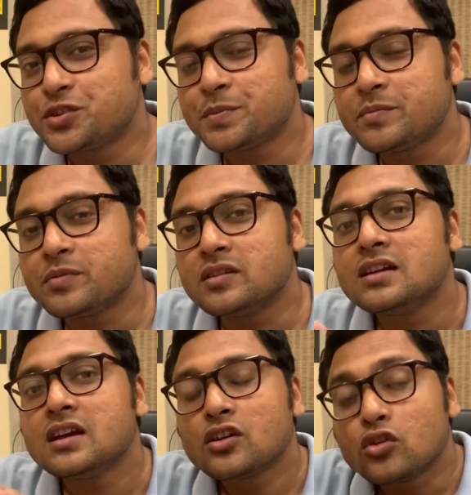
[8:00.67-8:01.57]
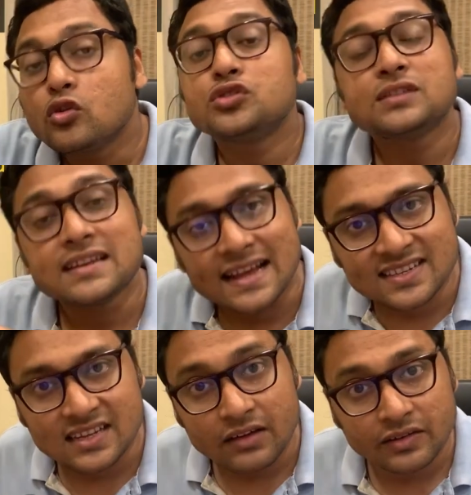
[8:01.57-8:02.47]
people go to the
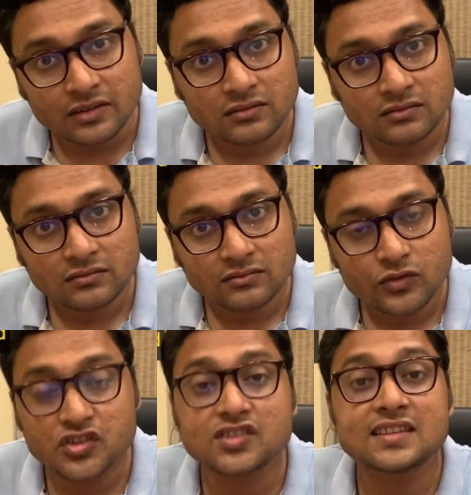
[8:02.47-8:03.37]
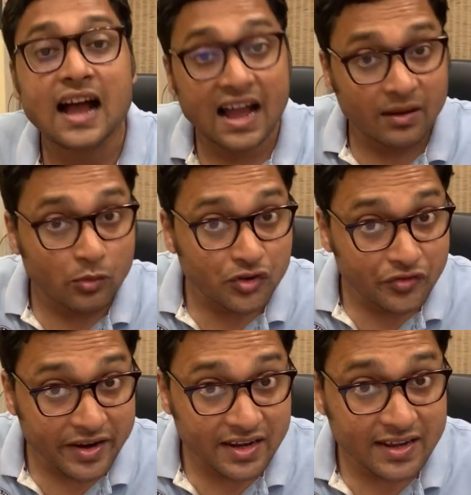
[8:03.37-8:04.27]
next level, which is the IMO
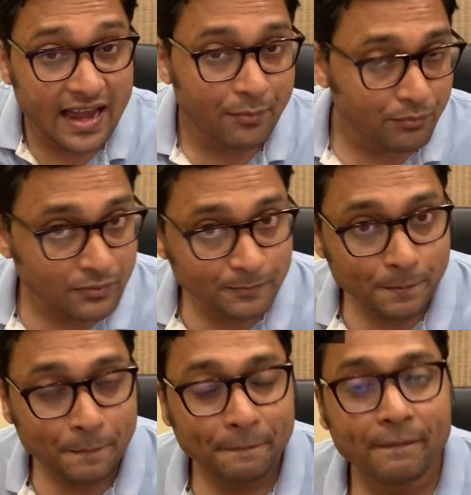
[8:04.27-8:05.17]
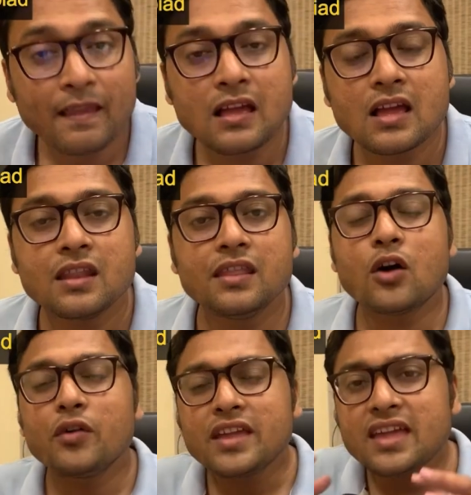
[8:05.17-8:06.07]
training camp.
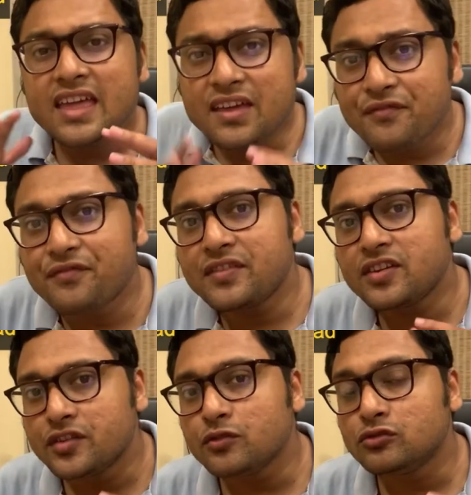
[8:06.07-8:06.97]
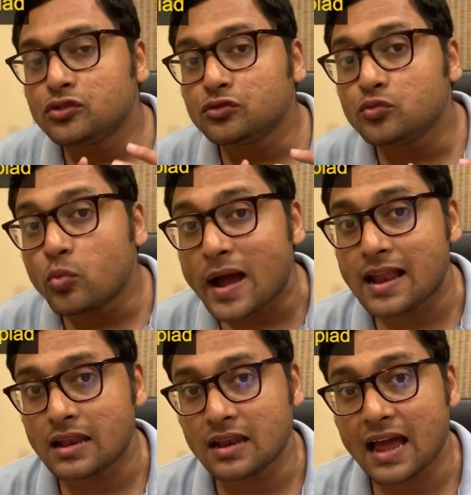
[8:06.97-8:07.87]
Now, if you do
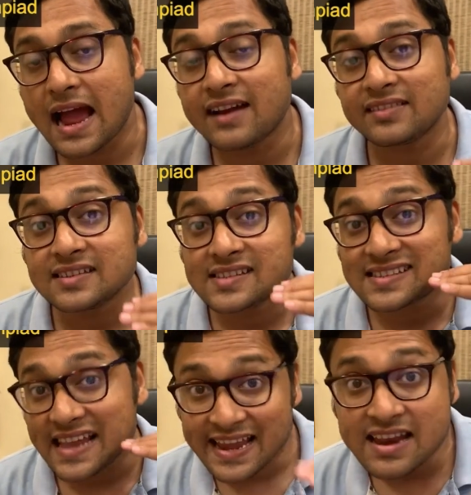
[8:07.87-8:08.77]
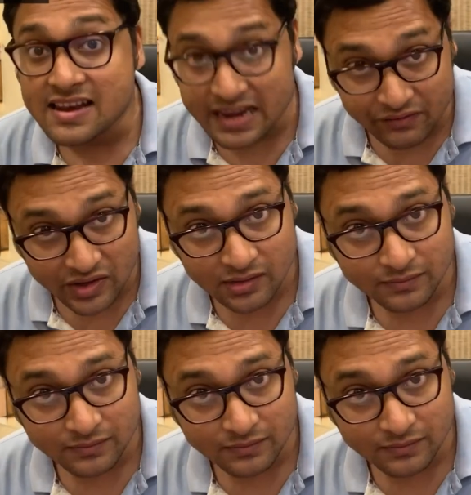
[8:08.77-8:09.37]
well at this second level,